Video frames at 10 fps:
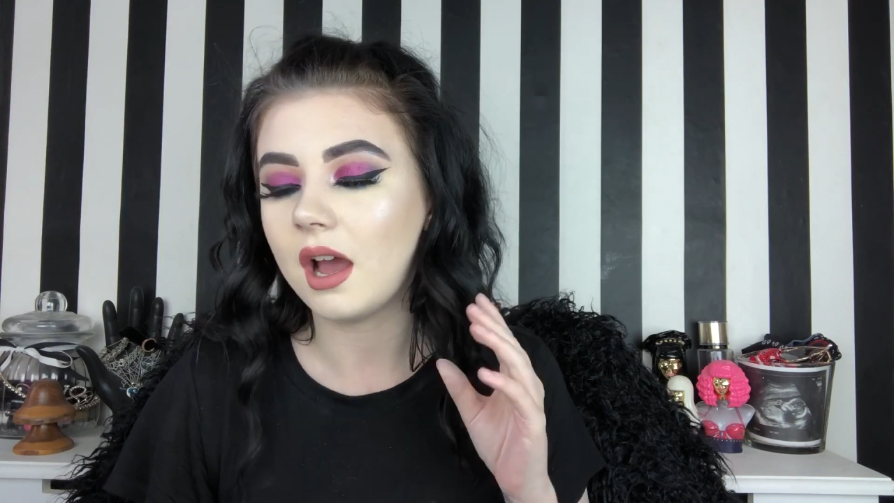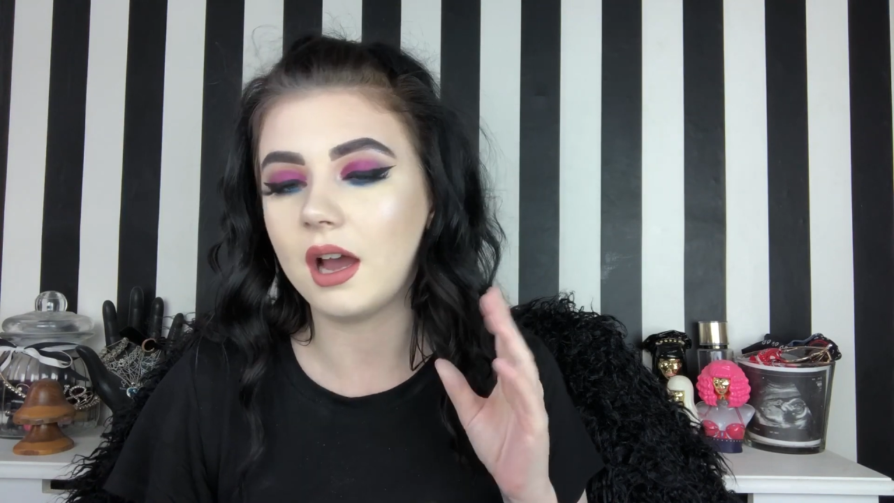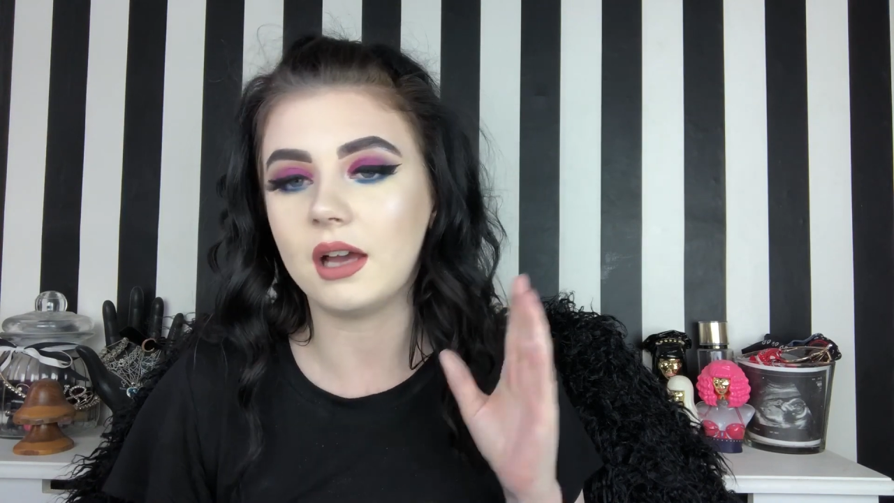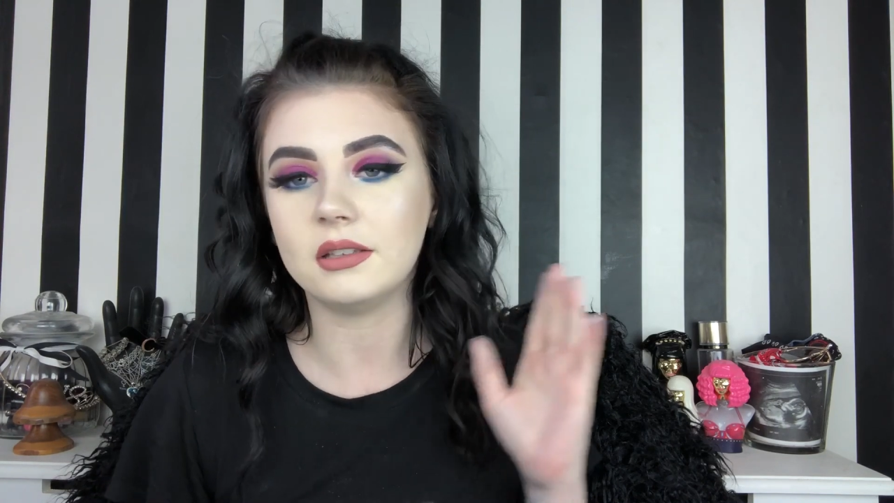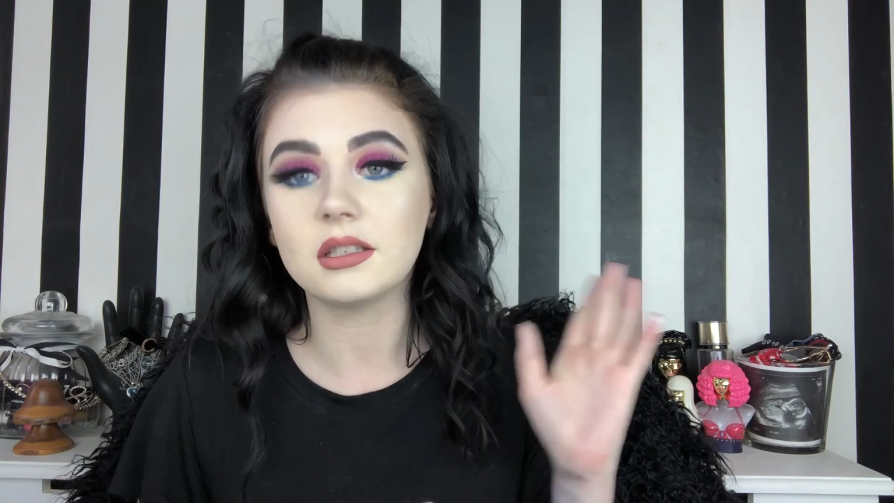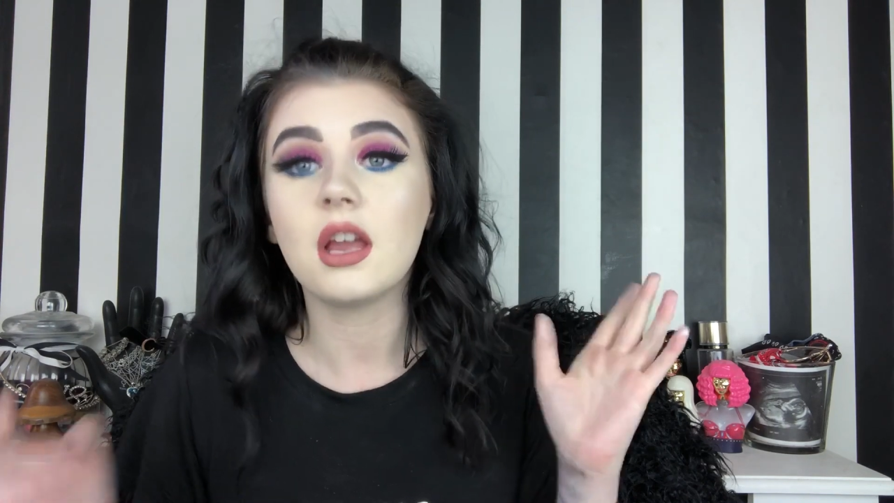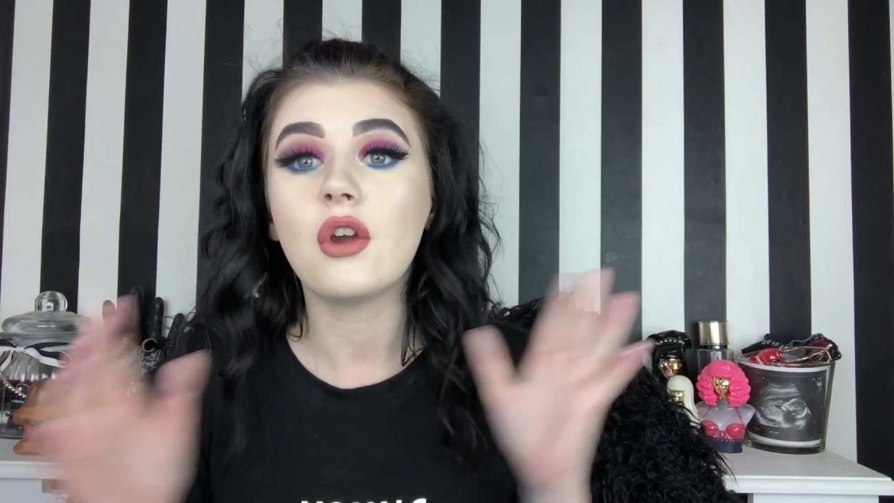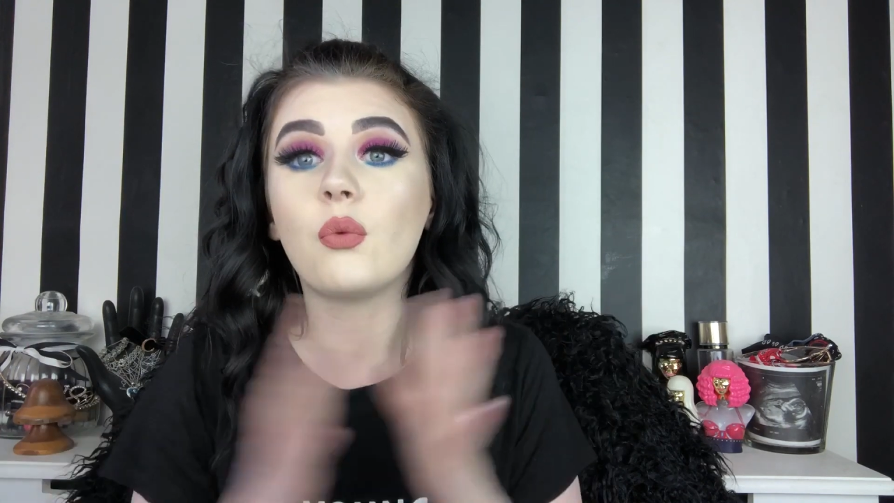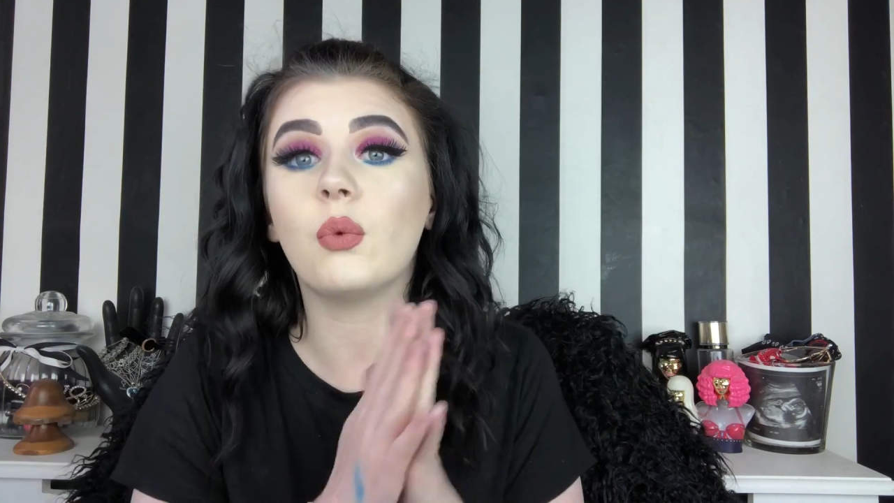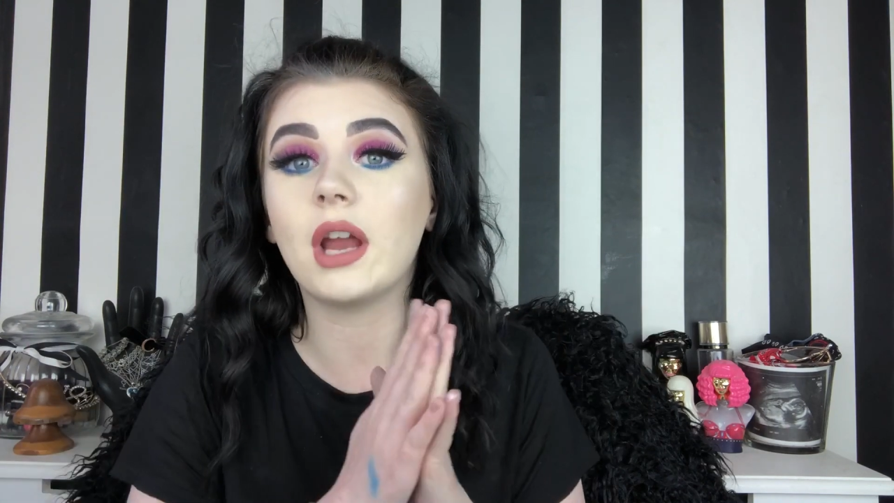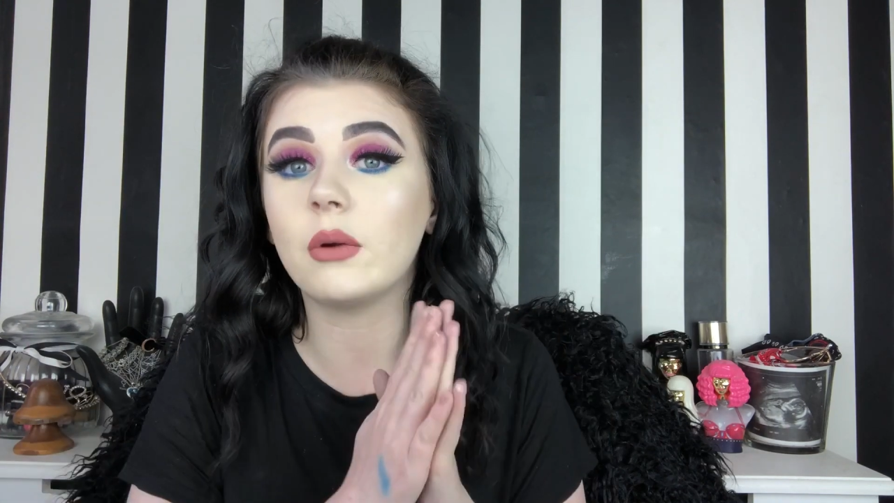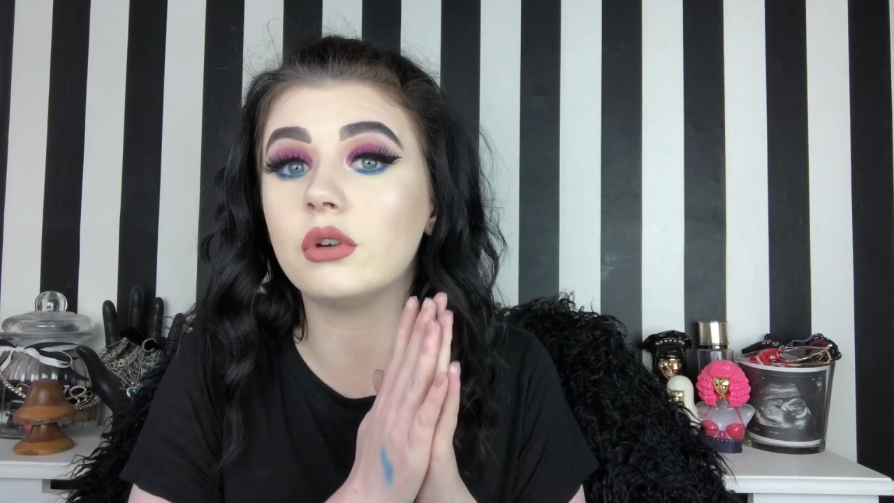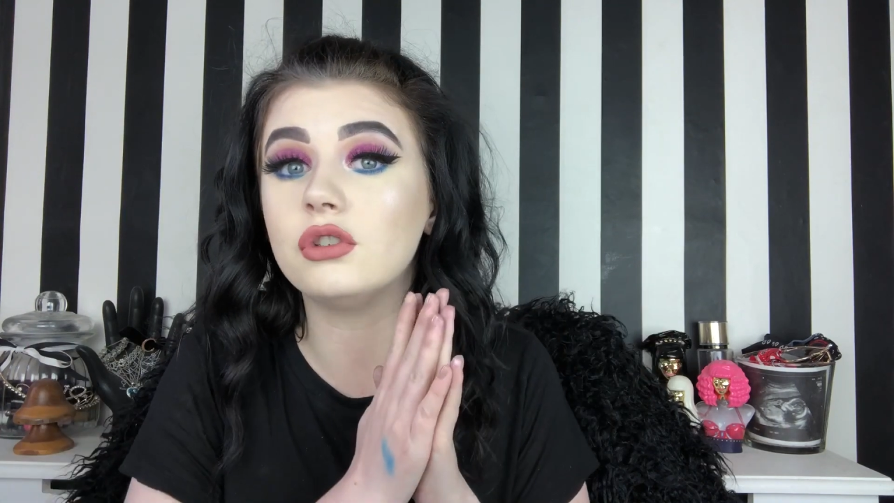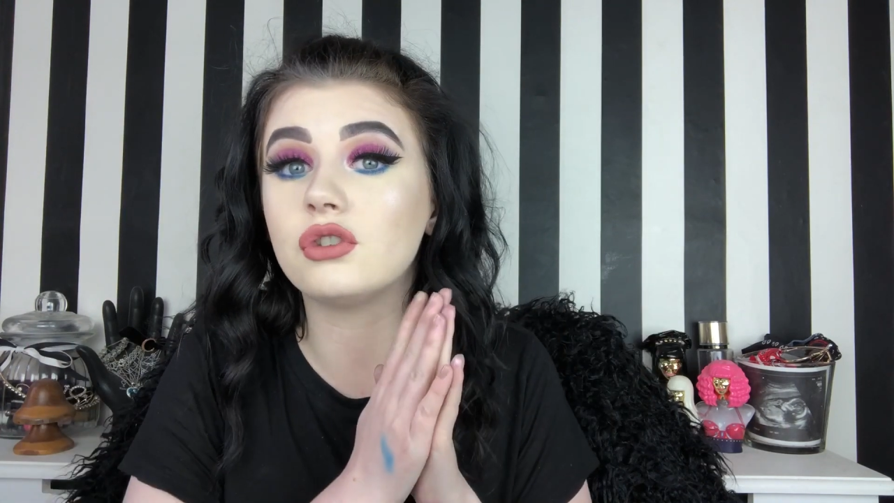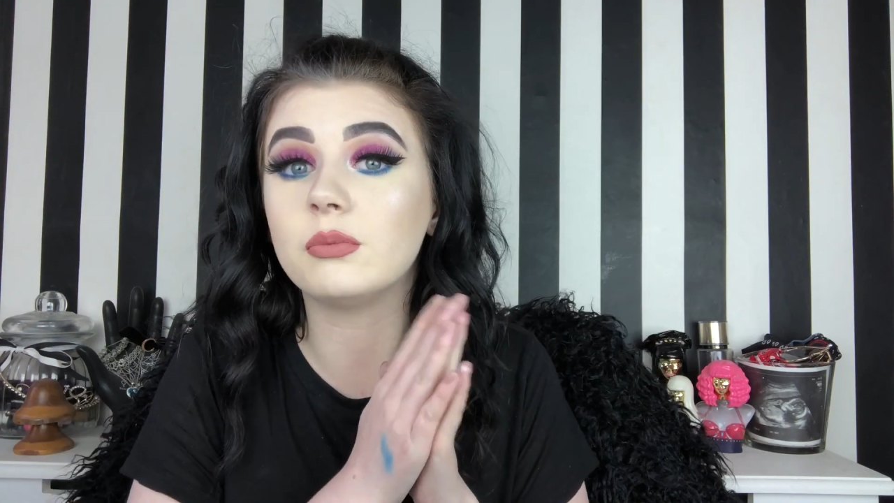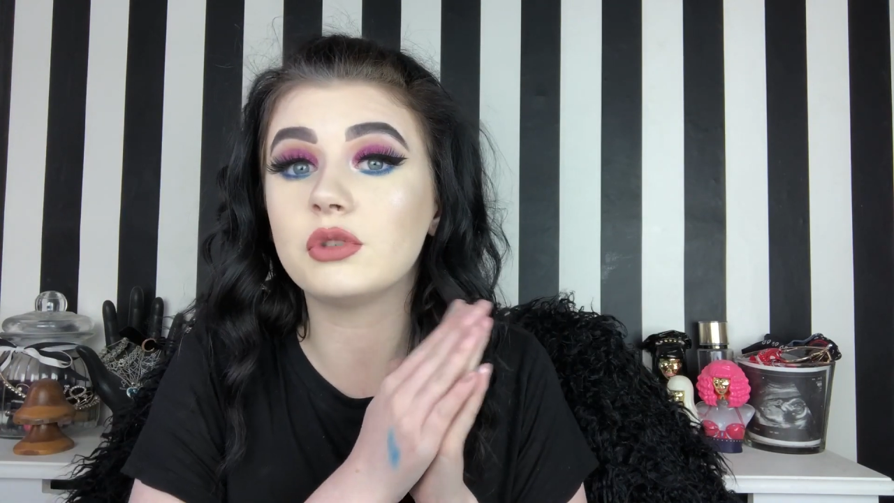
And we're now going to jump